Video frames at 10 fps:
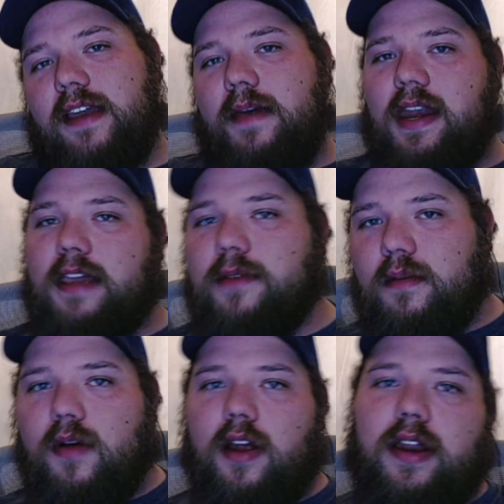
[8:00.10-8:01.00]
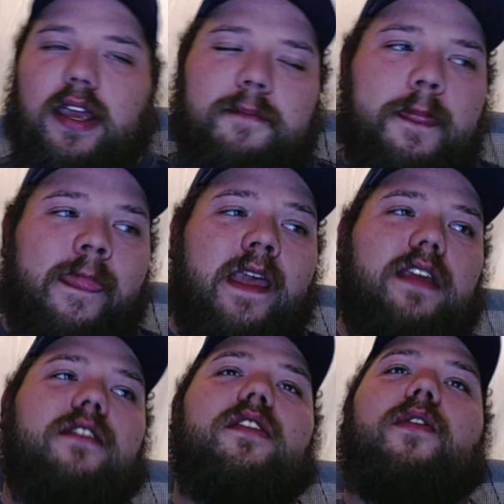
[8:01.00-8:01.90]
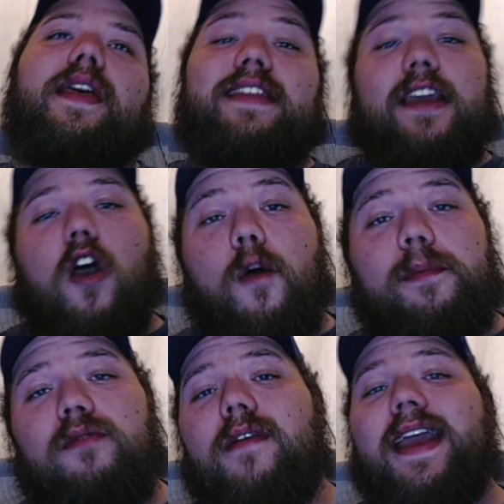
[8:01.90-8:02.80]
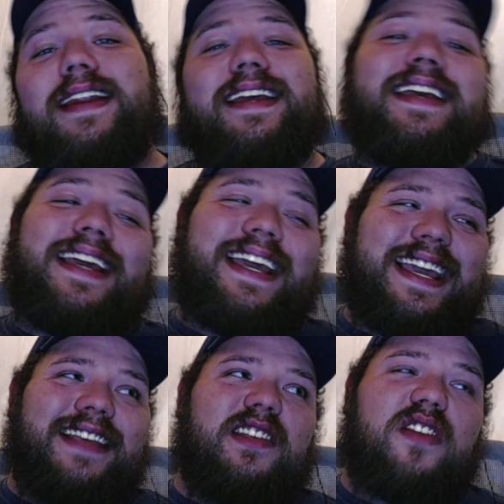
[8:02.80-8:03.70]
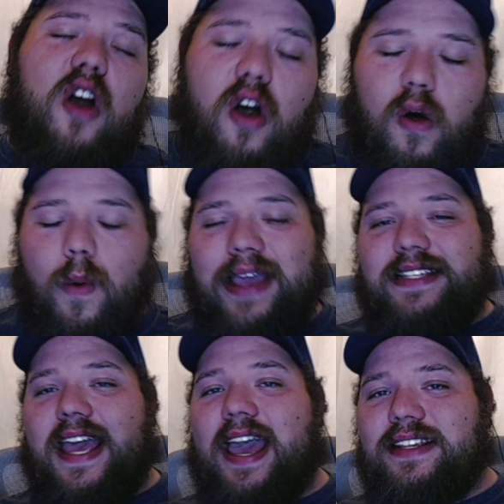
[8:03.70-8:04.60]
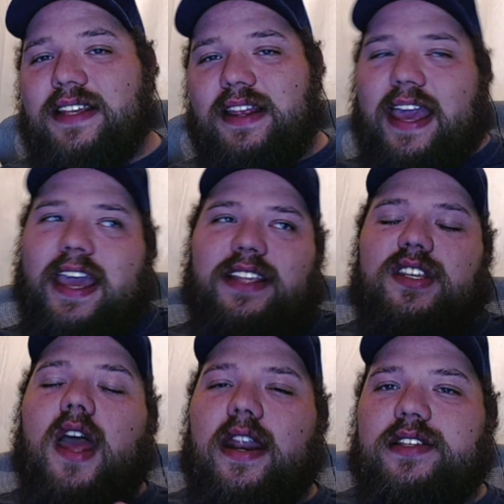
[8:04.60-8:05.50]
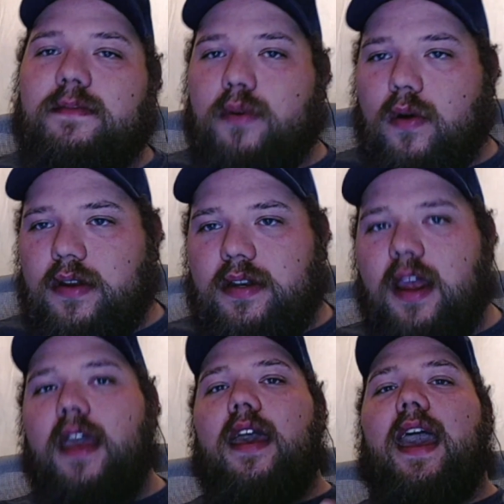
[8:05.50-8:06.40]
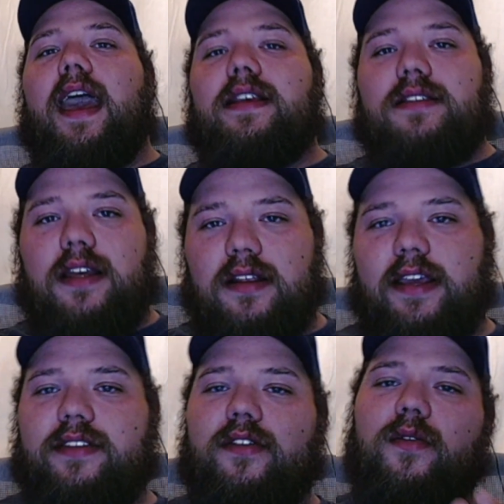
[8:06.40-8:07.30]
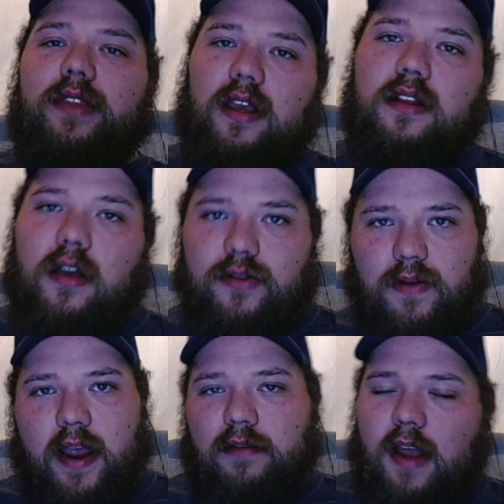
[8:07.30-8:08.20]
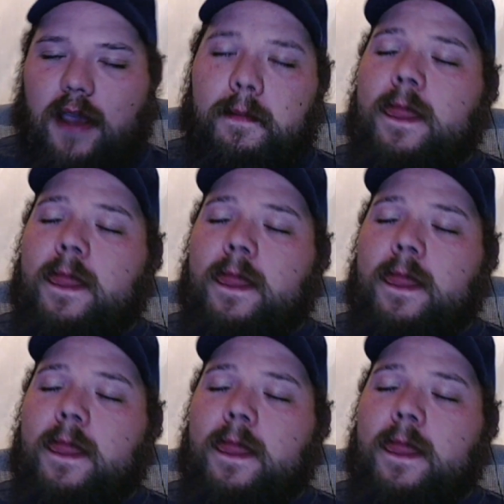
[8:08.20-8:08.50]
about email marketing, you know that the open rate isn't always it's not as important as the click-through and the close rate, right?